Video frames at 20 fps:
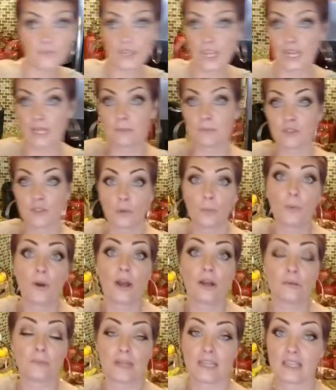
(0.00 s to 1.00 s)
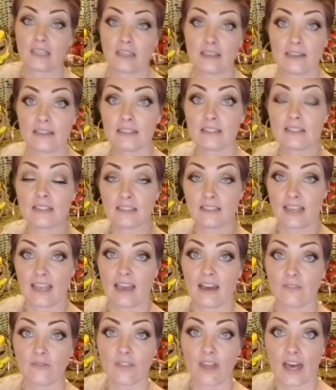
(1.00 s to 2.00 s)
And I'm so proud of my kids that they
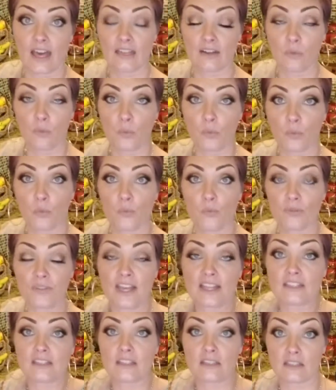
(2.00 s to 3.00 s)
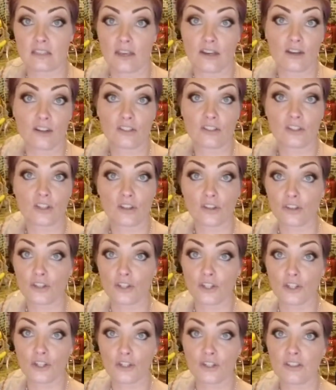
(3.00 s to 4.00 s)
have that desire to
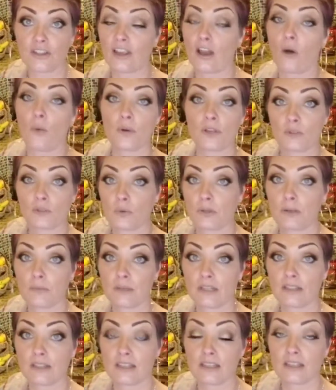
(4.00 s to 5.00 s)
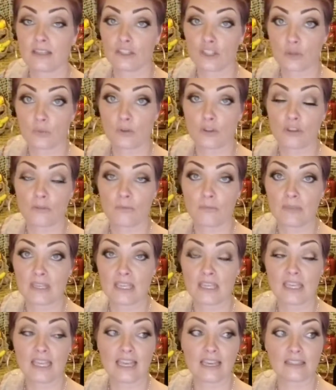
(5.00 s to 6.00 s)
learn. They always want to be in the kitchen with
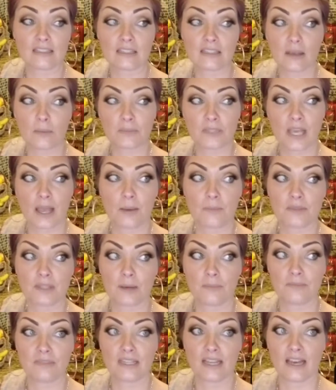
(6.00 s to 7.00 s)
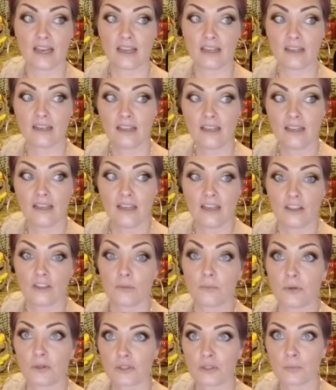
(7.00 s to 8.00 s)
me, and sometimes I'm not the
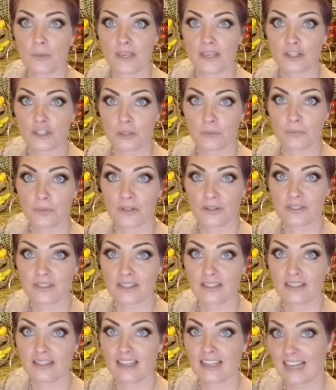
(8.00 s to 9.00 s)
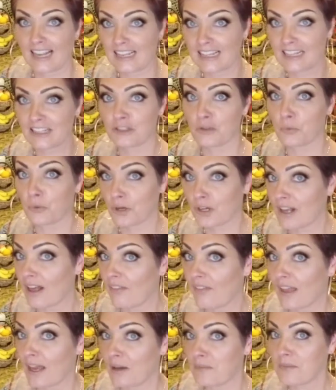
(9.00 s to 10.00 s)
most patient person, and I need to work on
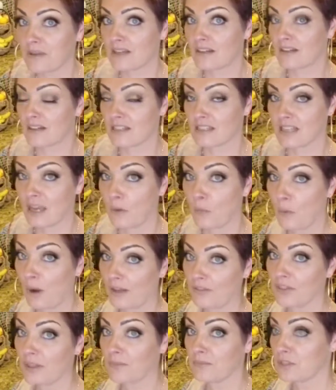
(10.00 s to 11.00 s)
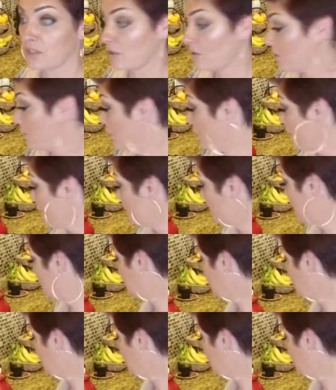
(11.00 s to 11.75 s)
that because I want them to learn.